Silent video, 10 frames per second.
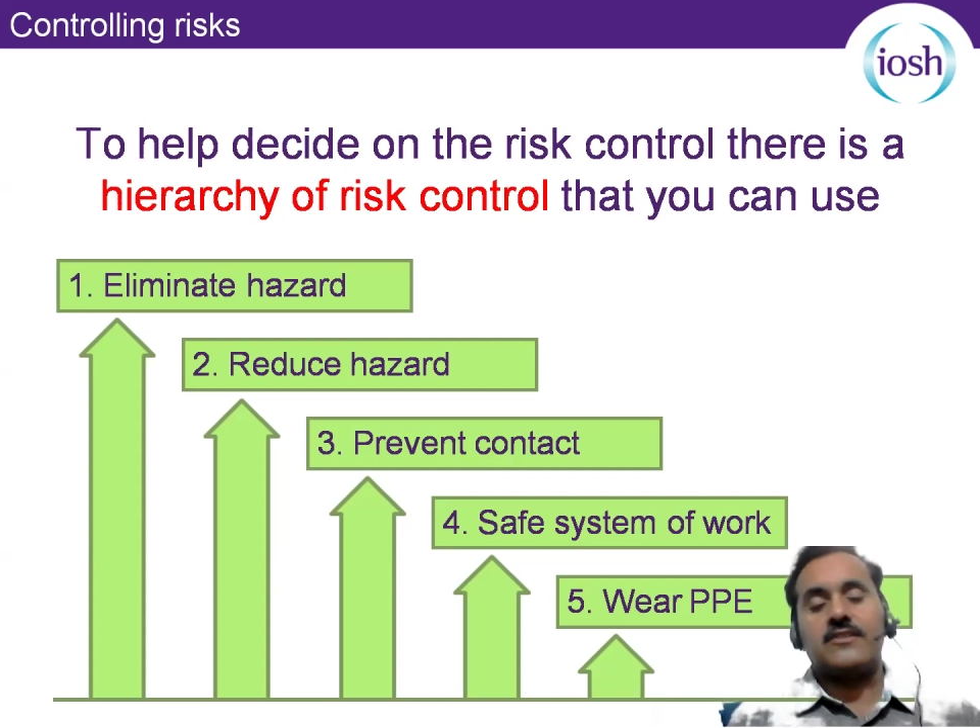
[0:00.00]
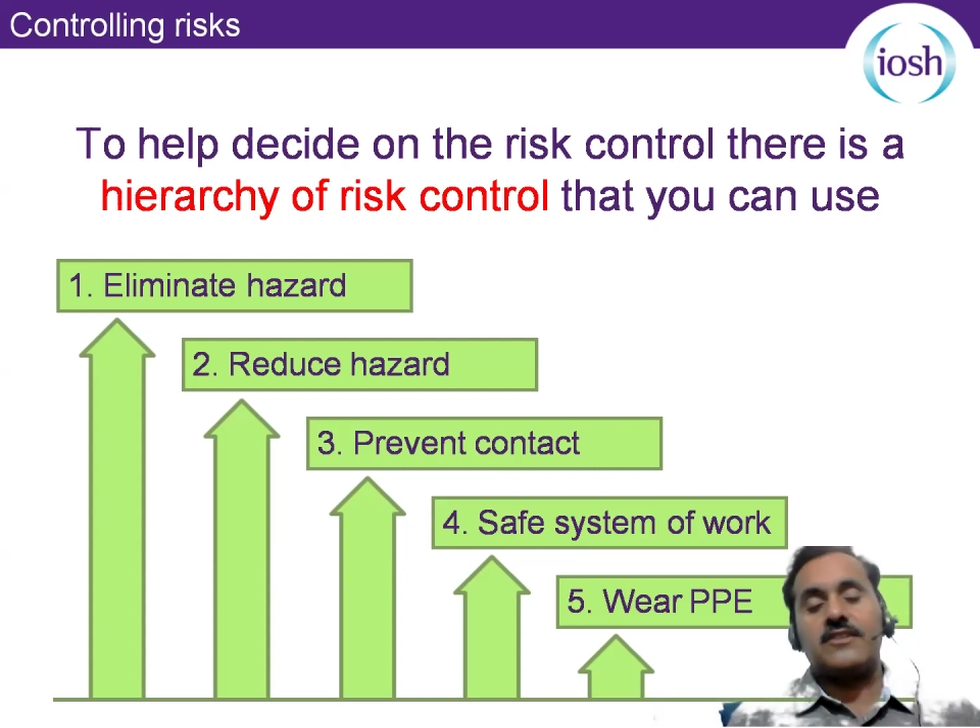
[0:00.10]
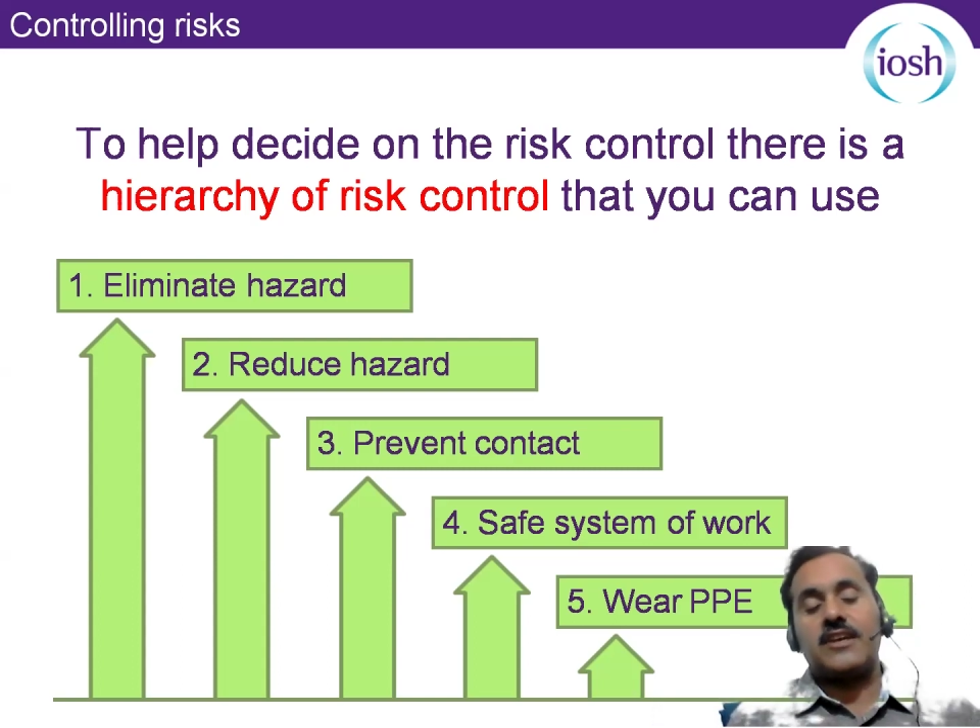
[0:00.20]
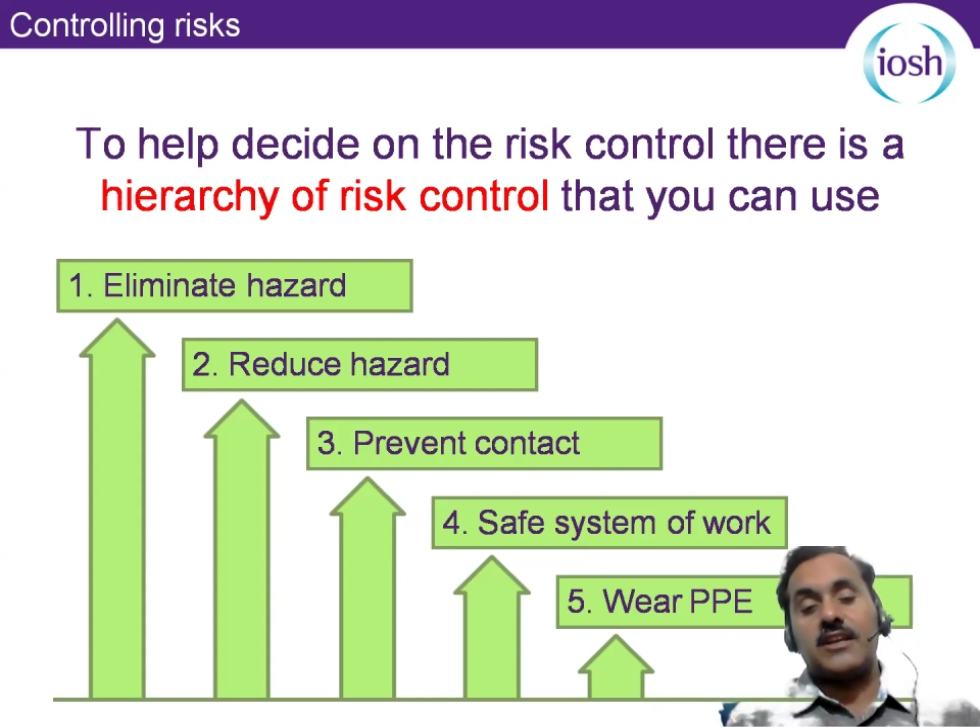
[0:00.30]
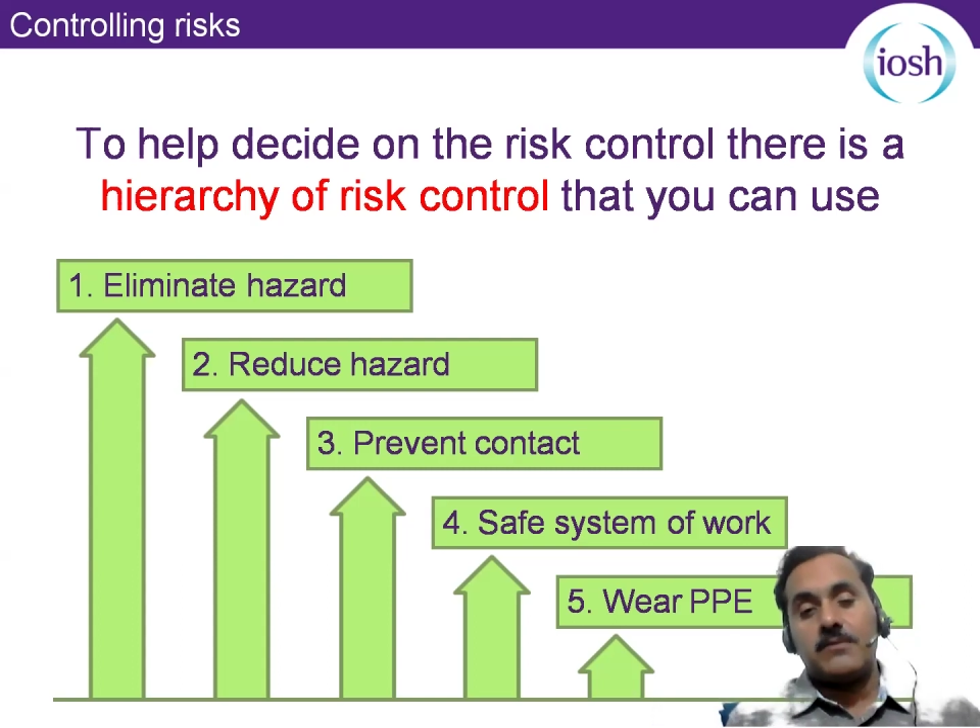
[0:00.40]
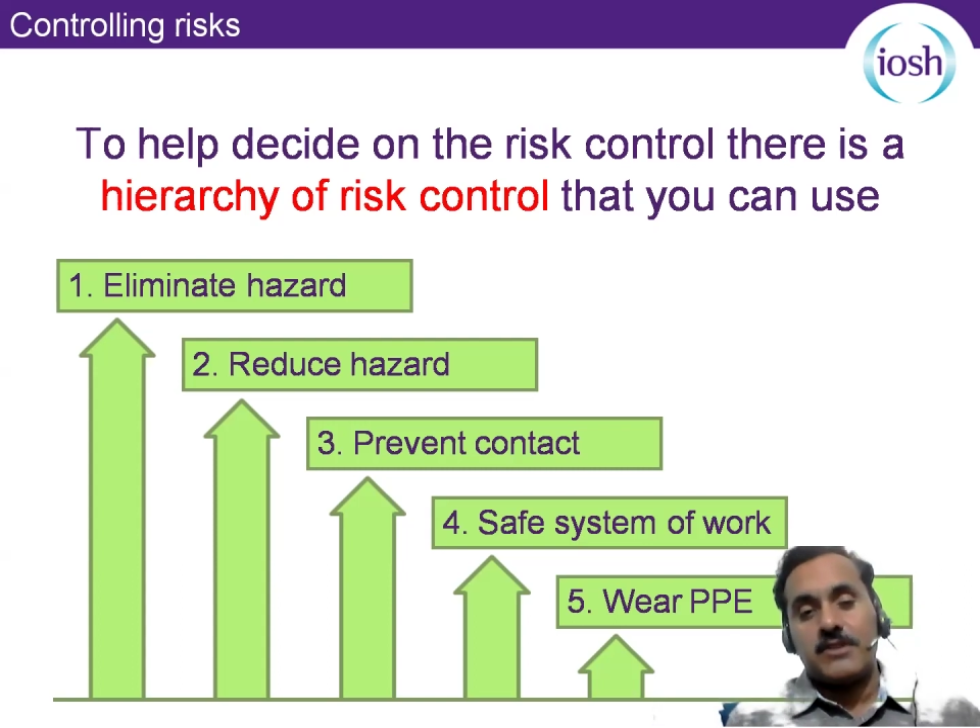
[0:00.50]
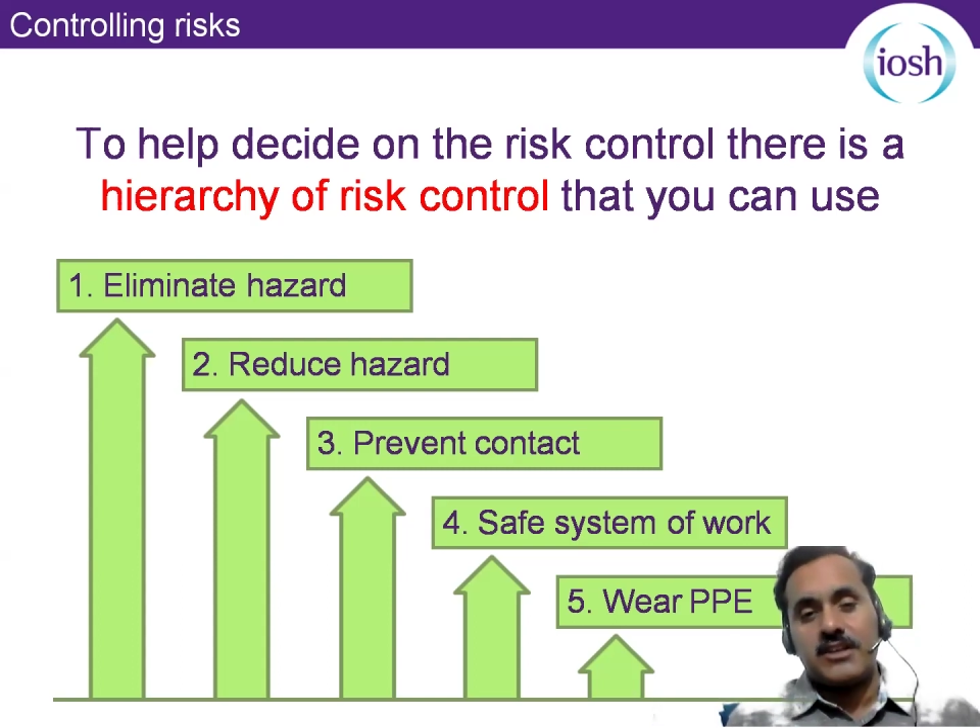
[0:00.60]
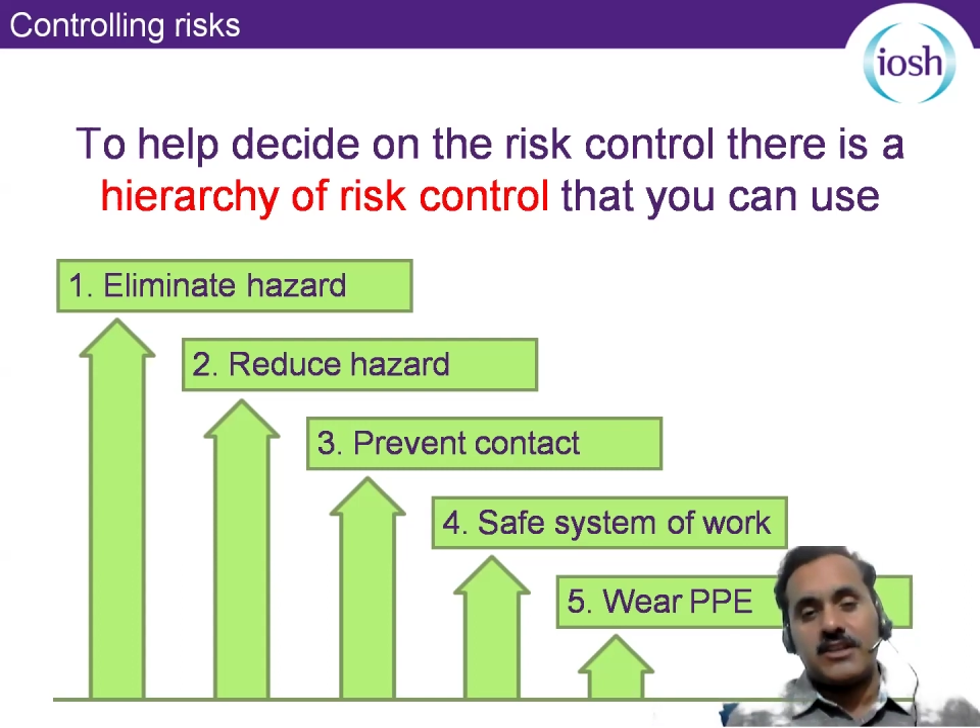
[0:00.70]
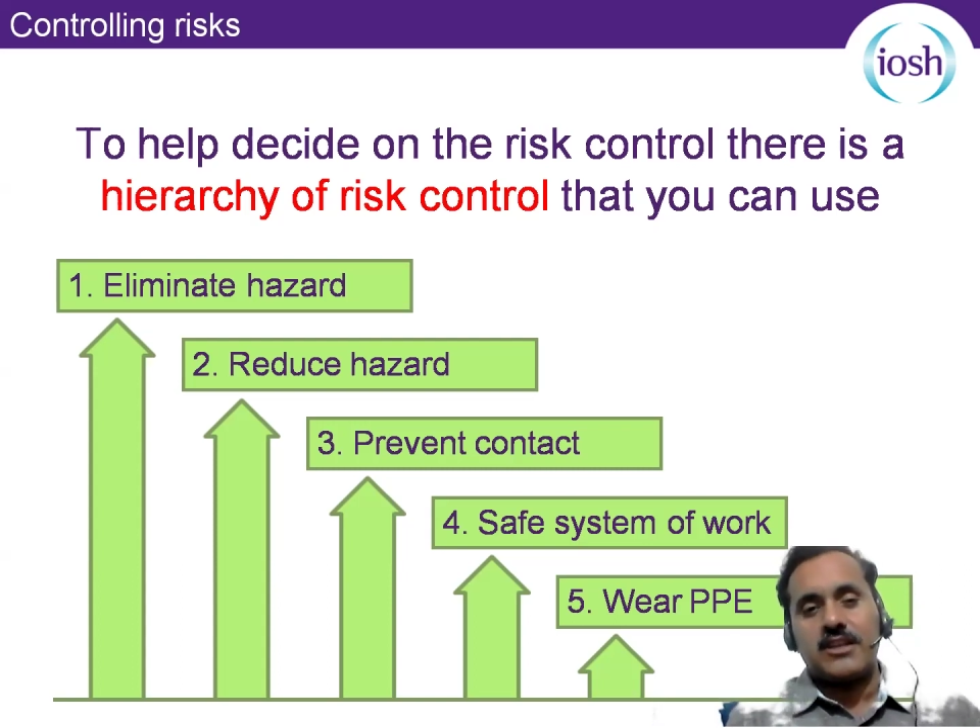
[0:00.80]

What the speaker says: is the eliminate.